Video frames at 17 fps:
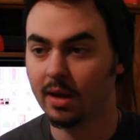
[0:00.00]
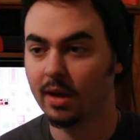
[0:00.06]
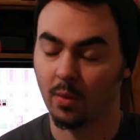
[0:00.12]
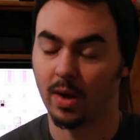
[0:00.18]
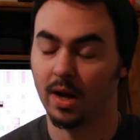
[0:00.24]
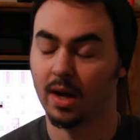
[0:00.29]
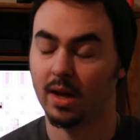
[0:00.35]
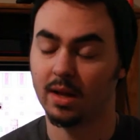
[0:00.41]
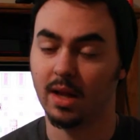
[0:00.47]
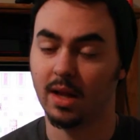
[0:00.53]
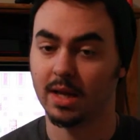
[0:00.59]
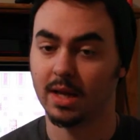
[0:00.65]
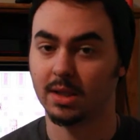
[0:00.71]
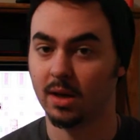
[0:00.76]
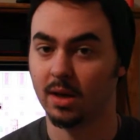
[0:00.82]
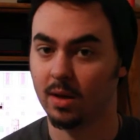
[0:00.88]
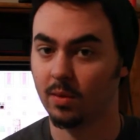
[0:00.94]
Well, I
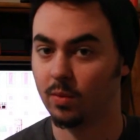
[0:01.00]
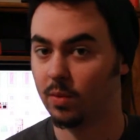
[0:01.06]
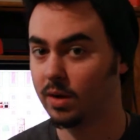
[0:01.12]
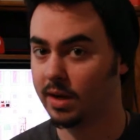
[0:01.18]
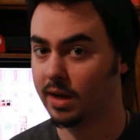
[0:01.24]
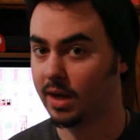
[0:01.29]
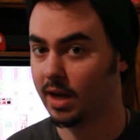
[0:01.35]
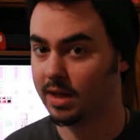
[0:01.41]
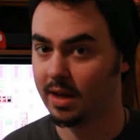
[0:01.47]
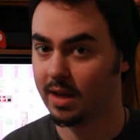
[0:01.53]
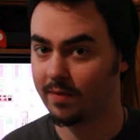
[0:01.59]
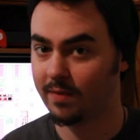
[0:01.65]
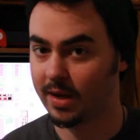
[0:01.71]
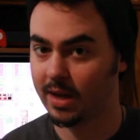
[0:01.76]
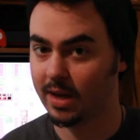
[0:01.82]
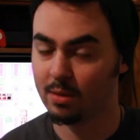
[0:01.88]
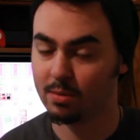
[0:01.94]
started working on that
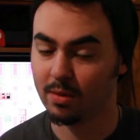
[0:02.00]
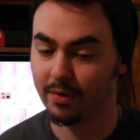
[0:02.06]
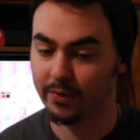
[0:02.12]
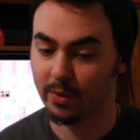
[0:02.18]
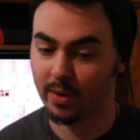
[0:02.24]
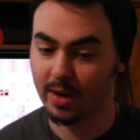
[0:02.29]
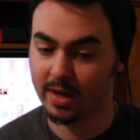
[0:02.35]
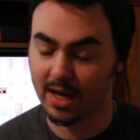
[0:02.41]
video before I